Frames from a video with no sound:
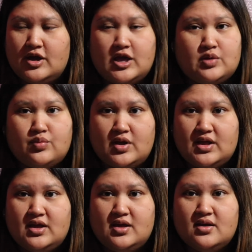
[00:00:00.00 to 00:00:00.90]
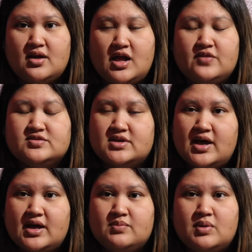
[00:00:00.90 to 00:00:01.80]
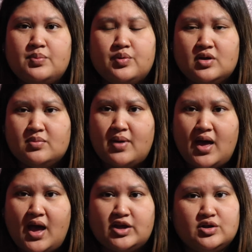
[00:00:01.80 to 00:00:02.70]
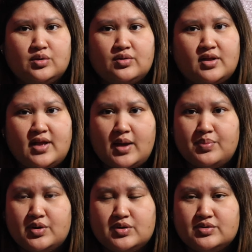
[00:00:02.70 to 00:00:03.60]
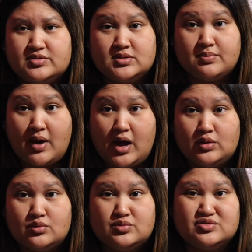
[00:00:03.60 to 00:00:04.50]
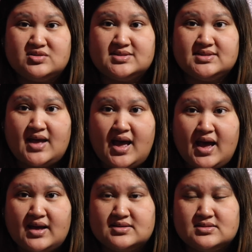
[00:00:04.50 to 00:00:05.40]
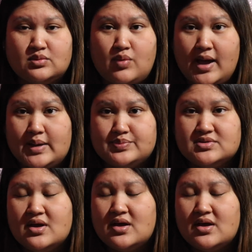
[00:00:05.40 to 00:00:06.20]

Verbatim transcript: get ready ahead of time, pre-pack, you know, the diapers, the bottles, the snacks, the wipes,